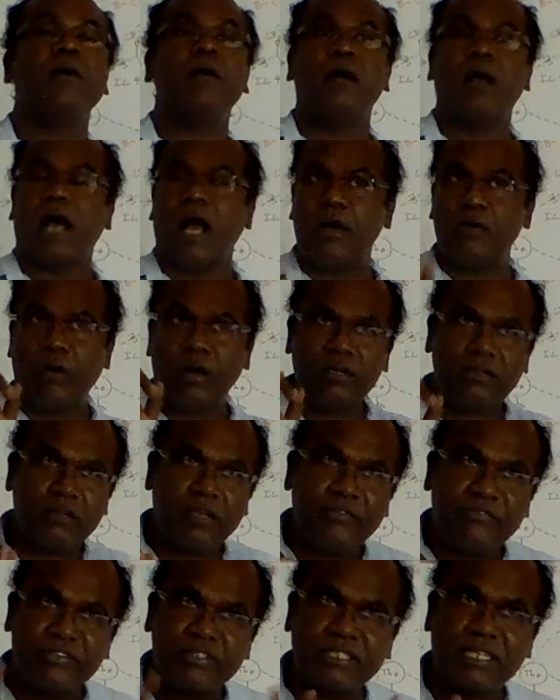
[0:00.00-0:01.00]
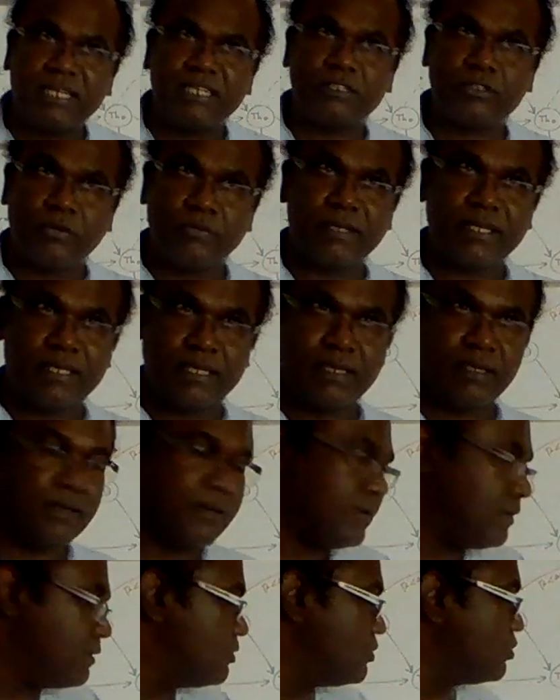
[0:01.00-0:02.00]
I want to emphasize over here,
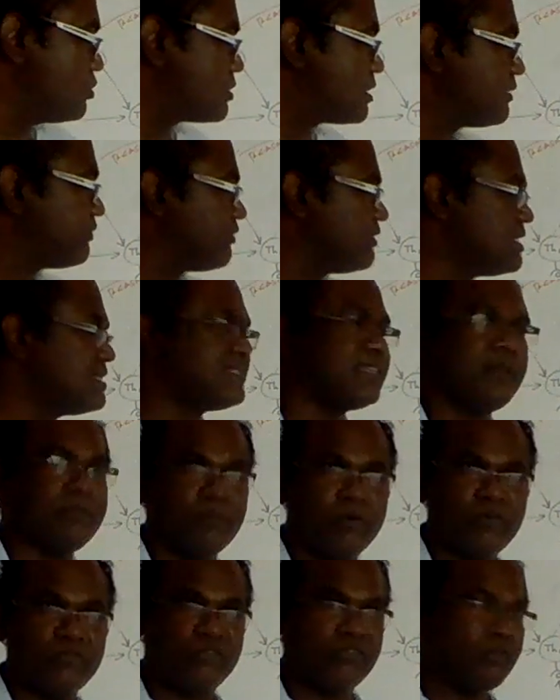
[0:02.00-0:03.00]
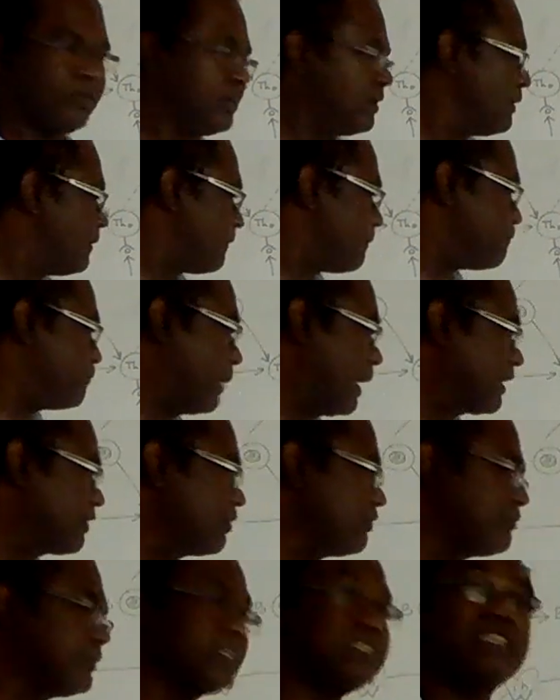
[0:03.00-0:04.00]
neutrophils, they move.
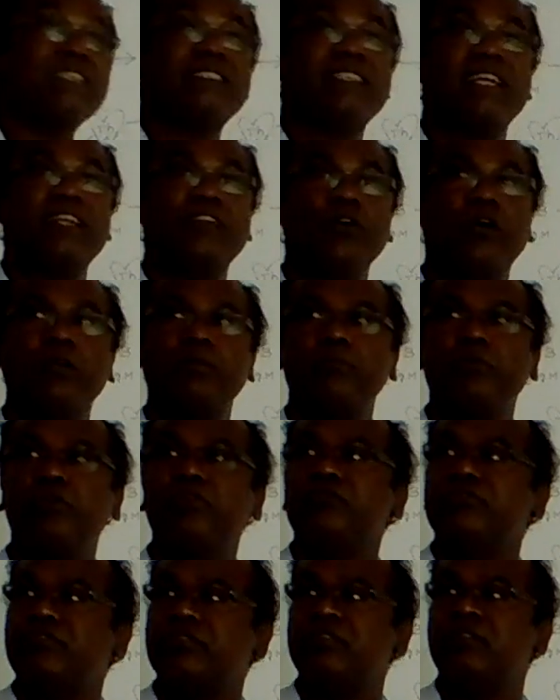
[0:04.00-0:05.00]
Macrophages, they don't move.